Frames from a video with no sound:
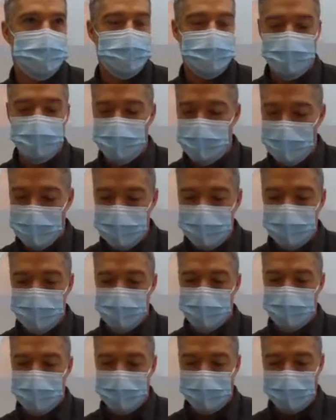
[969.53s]
They're
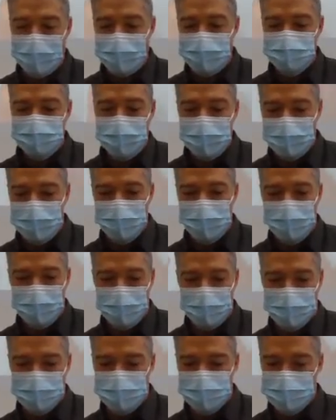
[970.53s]
younger. It had to be there
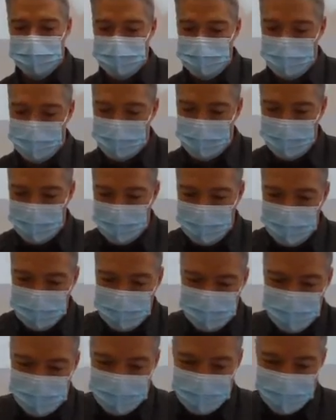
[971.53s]
first. So the
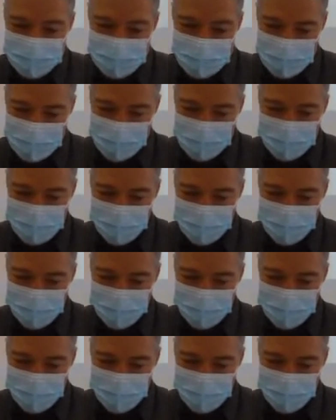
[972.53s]
youngest one is A.